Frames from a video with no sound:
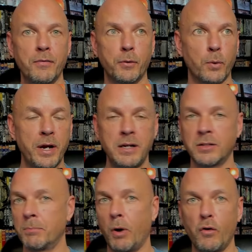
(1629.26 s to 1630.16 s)
the ring. They're
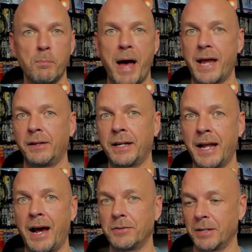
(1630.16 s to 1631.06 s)
both battling it
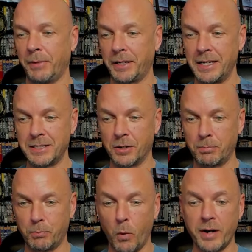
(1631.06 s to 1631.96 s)
out. I'm like,
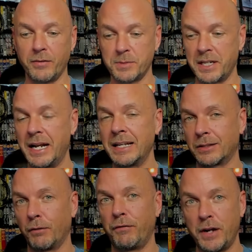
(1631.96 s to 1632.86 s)
one of them's going to hit
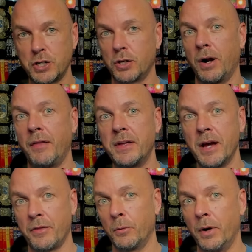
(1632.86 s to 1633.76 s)
their finisher on the
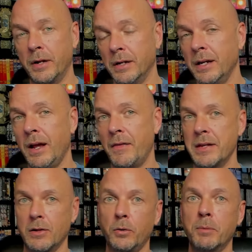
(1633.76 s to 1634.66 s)
other one, and then
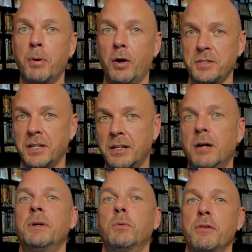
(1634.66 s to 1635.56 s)
Logan Paul's going to
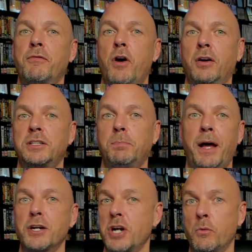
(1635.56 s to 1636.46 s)
come in with a frog
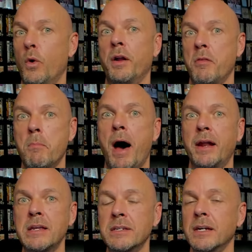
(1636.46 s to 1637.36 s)
splash on one of the
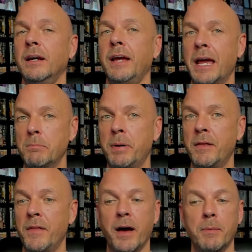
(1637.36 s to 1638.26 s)
bodies and
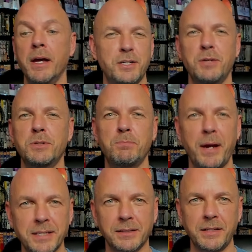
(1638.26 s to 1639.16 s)
pin them. It was
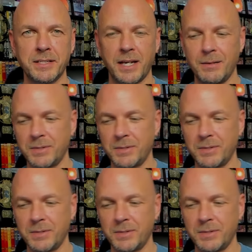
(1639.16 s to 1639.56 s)
basically the same